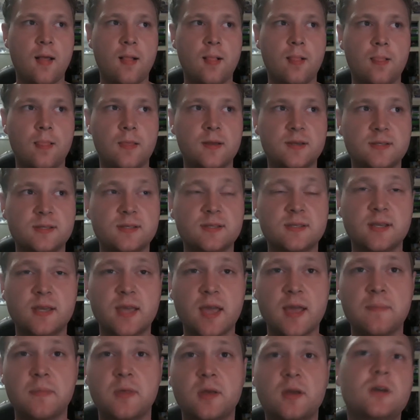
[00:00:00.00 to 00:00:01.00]
This is a
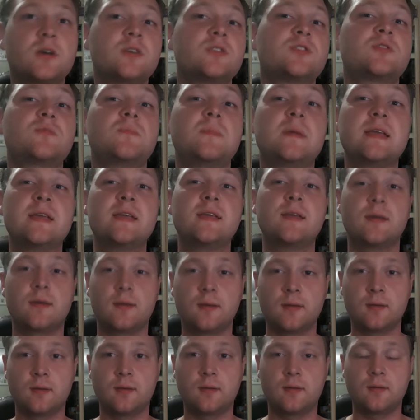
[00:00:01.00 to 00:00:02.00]
game that cost me
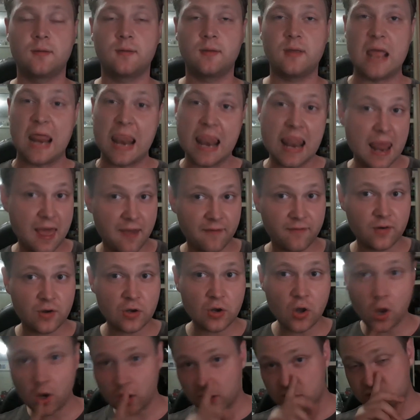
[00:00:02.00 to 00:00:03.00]

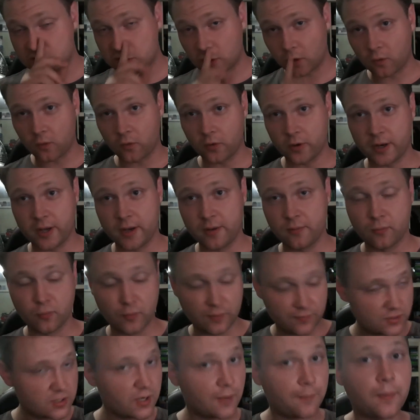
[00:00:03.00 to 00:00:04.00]
$11 to order
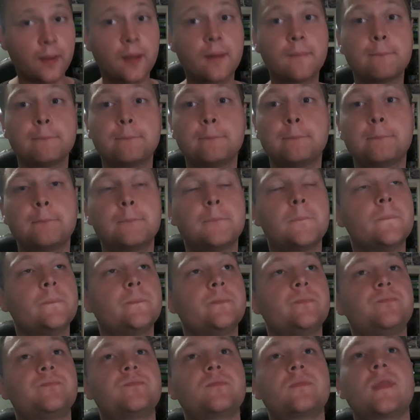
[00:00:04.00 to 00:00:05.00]
with shipping,
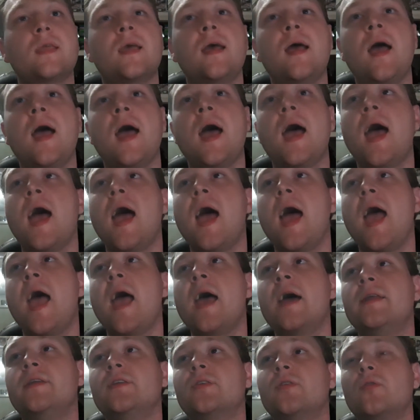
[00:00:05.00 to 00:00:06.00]

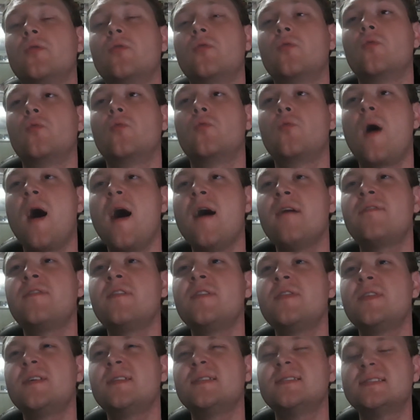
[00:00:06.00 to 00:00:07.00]
and
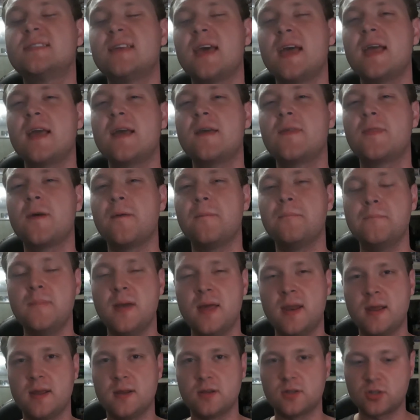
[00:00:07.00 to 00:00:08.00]
rather than take the
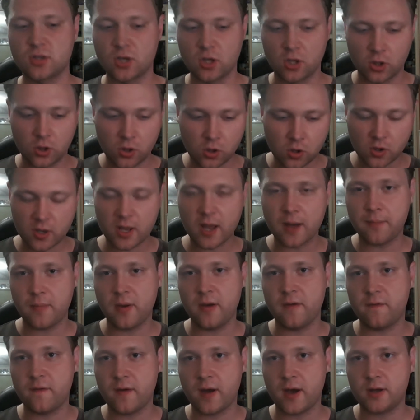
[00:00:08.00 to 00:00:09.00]
minute to look up
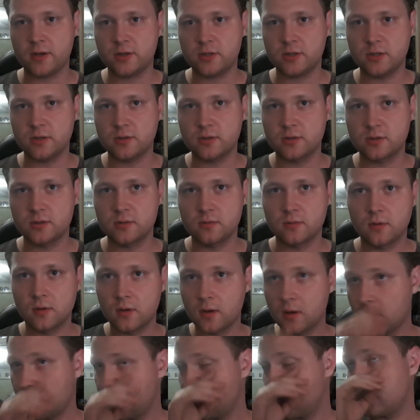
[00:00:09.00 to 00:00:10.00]
my vouchers
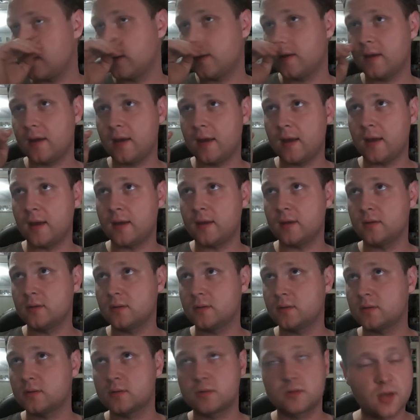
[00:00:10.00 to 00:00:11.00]

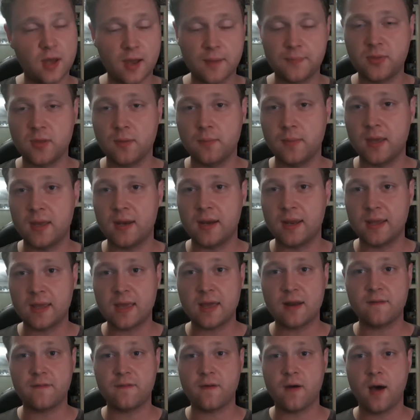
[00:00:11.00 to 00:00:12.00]
and type them in and
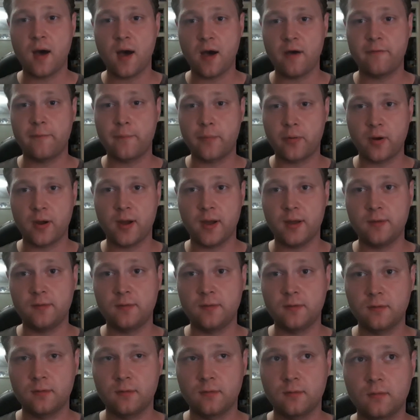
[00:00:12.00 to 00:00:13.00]
get it for half
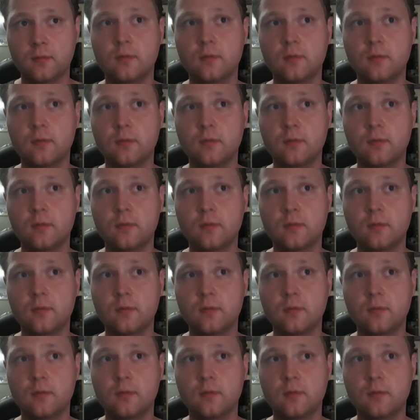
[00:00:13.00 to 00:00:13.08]
price,